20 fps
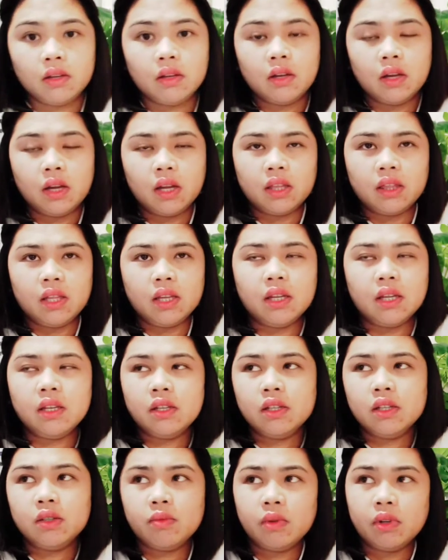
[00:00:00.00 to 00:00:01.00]
I think
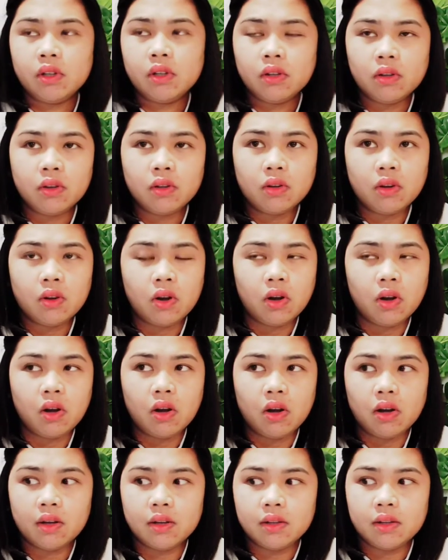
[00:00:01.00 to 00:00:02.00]
this one
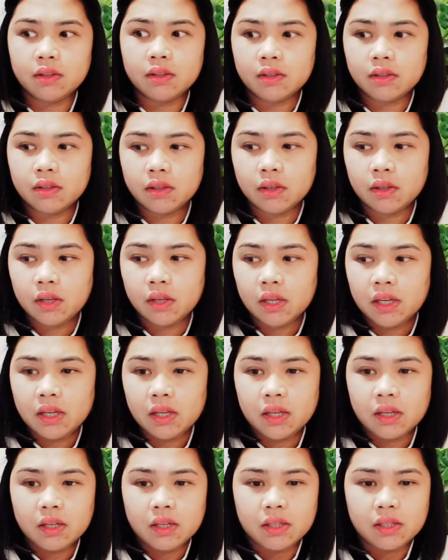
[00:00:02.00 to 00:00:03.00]
costs
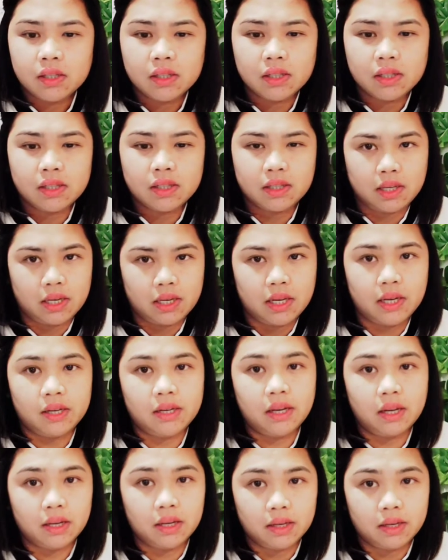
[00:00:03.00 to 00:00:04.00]
$69
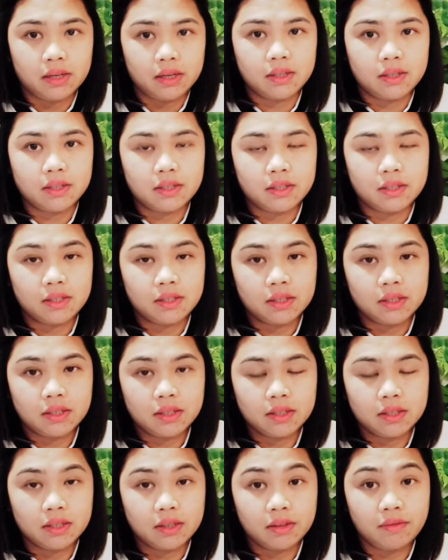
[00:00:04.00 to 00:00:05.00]

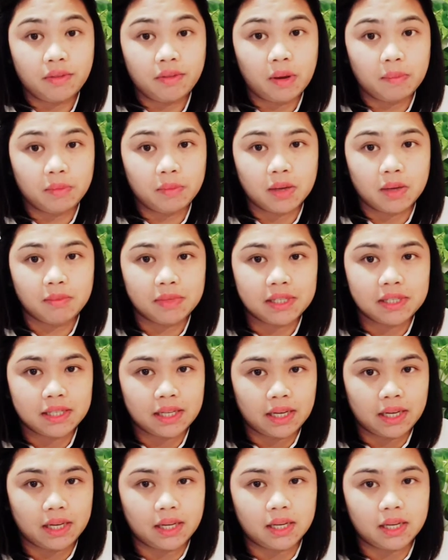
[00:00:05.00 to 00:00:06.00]
if I'm not
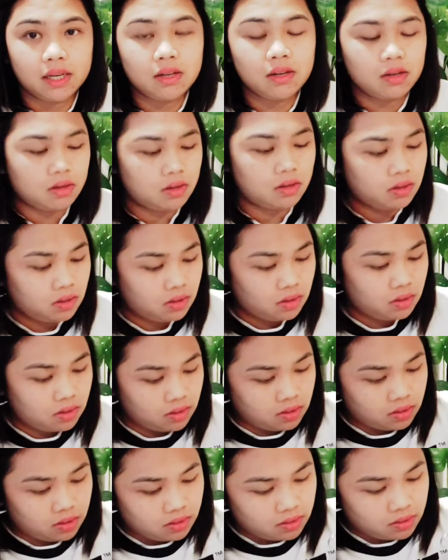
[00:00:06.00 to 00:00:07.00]
mistaken
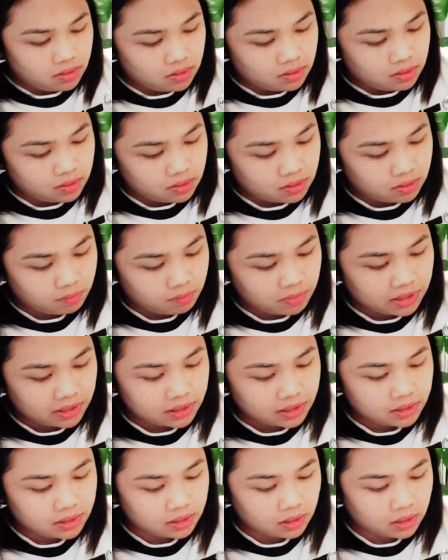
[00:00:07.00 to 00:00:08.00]

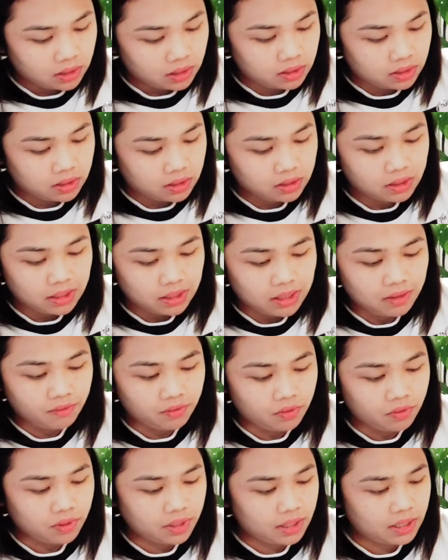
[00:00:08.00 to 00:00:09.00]
plus uh,
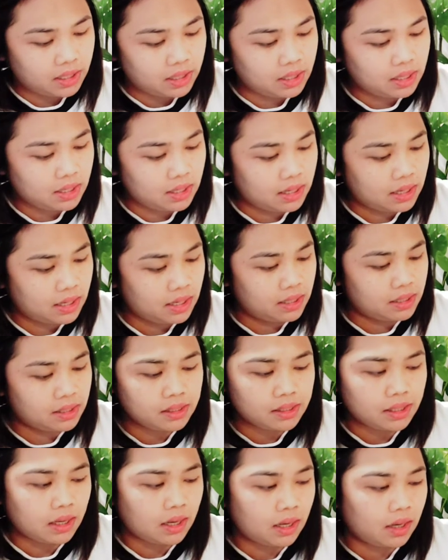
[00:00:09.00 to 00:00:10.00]
delivery
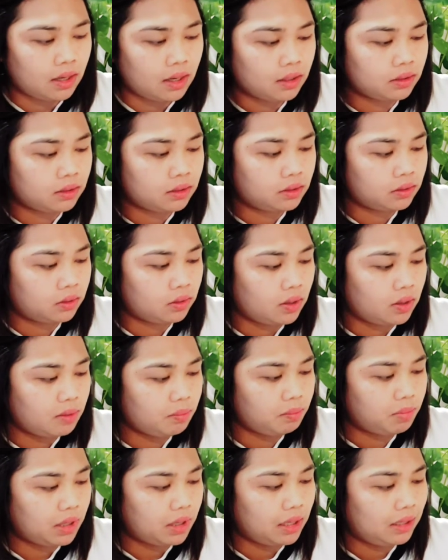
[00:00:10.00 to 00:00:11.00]
and tax so I
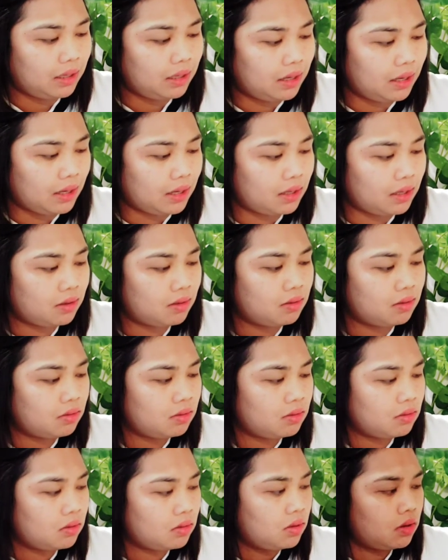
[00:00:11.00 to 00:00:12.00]
paid
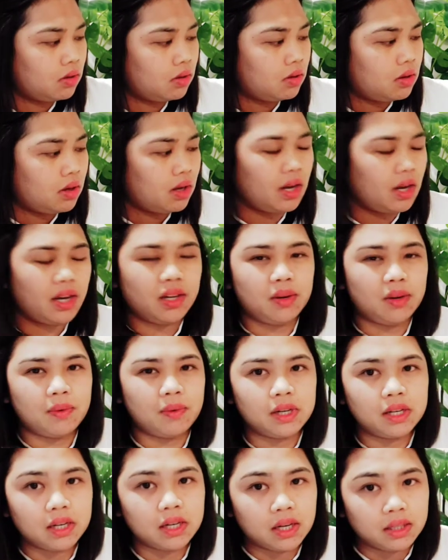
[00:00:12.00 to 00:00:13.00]
like $81